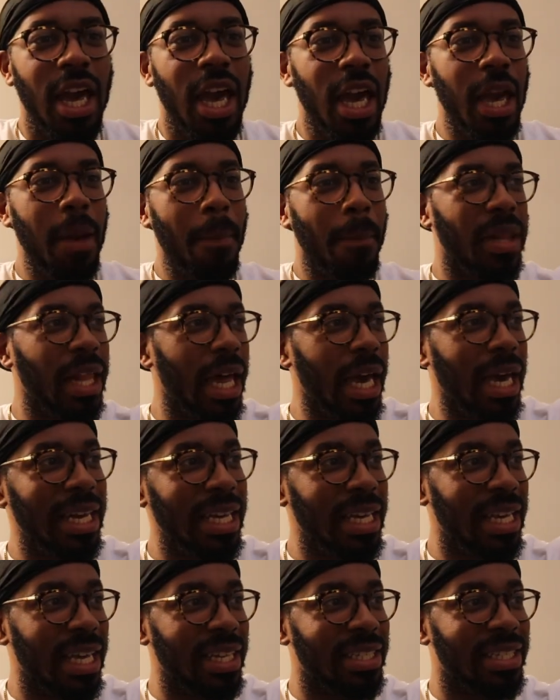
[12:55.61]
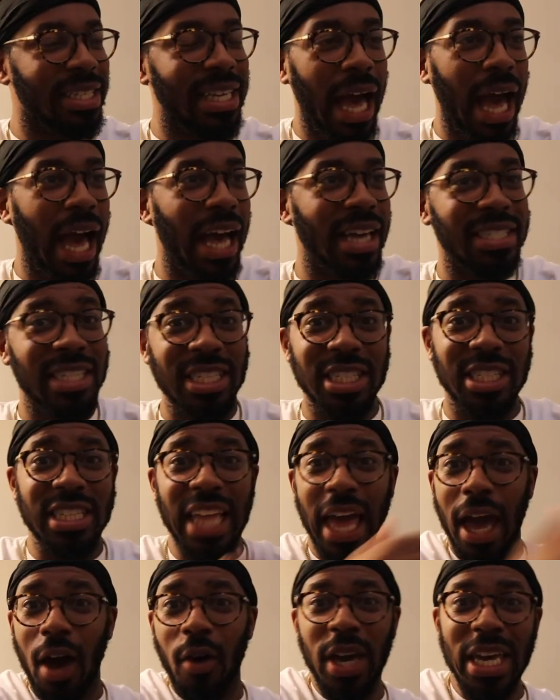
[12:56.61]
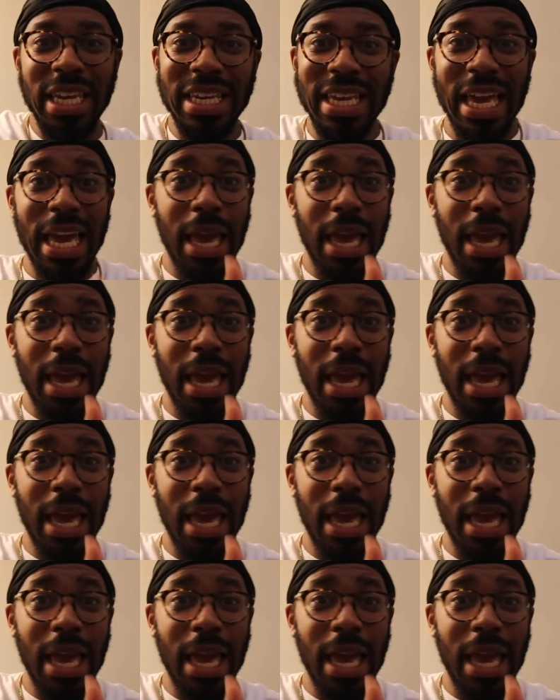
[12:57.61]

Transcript: He playing against guys that's now in the